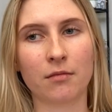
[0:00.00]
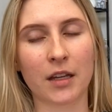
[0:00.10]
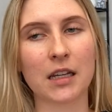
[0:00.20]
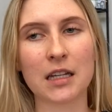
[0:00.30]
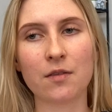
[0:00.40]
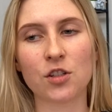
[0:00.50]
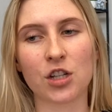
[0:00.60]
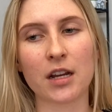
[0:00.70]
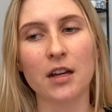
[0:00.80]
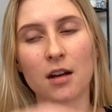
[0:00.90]
Like, even
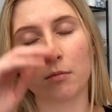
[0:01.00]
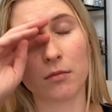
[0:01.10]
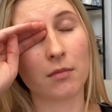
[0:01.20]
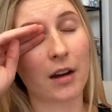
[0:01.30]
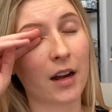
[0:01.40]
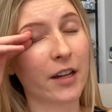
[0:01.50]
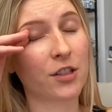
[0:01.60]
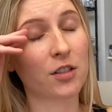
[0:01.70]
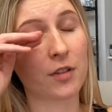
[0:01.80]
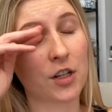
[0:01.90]
Jacob, I
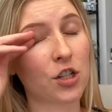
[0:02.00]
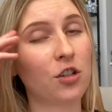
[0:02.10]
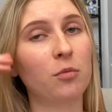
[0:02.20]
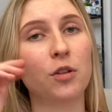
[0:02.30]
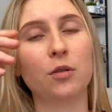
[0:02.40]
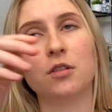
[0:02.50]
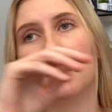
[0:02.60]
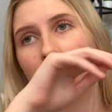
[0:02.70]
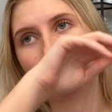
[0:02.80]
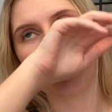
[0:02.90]
just finished New Moon.
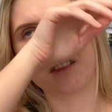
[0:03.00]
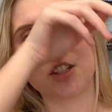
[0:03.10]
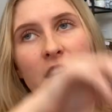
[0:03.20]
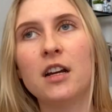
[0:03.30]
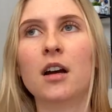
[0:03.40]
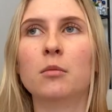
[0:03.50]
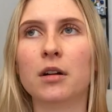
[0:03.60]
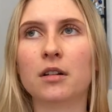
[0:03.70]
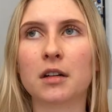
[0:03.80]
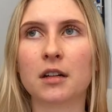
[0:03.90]
Jacob